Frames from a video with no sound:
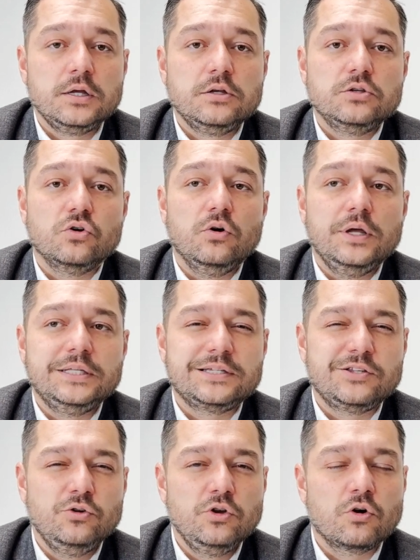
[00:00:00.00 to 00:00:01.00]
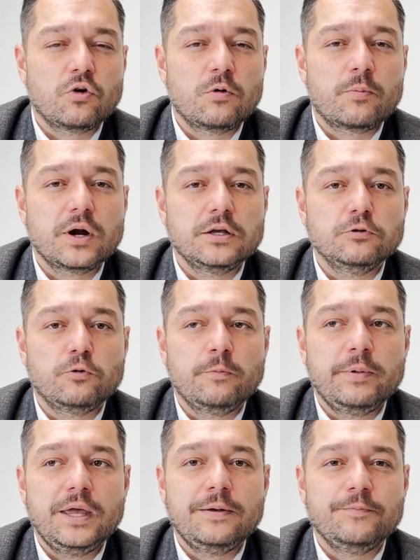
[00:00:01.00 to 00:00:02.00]
So it's do your homework a little
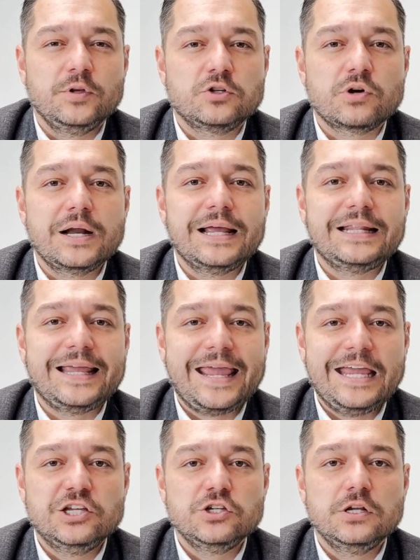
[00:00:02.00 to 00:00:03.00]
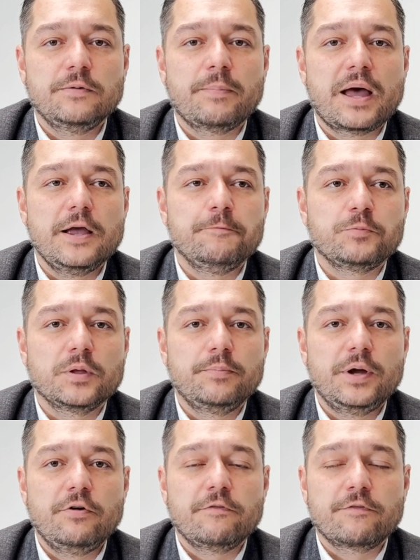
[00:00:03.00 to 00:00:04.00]
bit and try to get the agent by
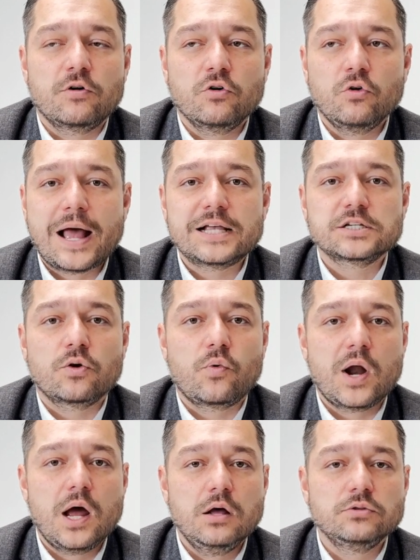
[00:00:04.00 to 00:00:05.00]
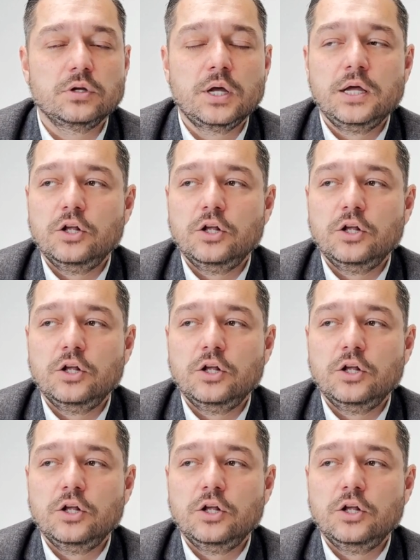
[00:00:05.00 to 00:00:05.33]
referral, ask around,